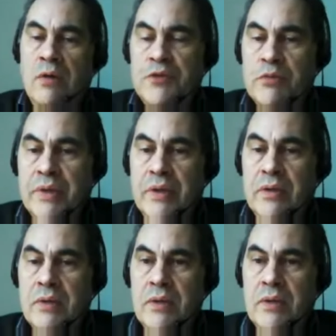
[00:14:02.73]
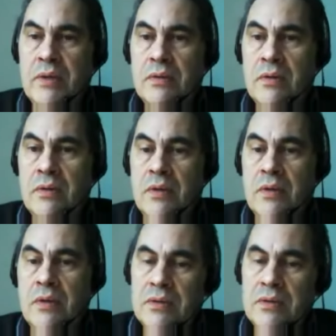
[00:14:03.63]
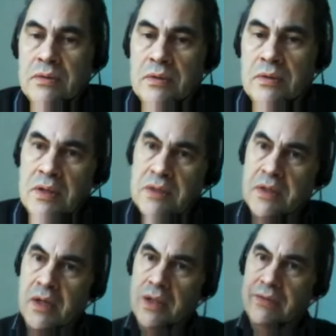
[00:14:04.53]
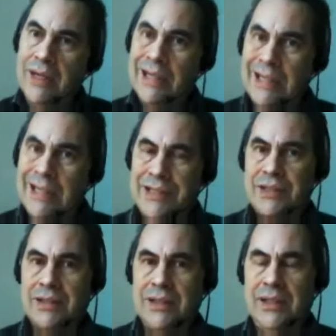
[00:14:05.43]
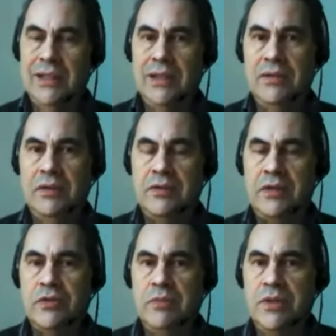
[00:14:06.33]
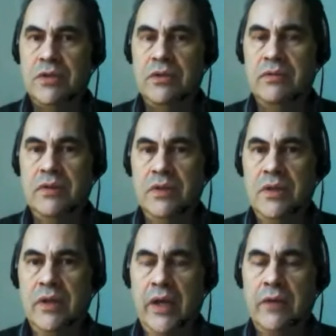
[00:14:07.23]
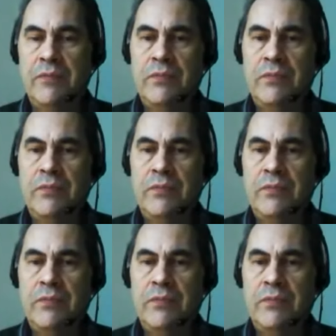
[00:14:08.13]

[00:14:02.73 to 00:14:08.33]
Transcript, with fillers: offspring, right? Yeah. So so that there's a kind of a glitch in the transmission of the D N A.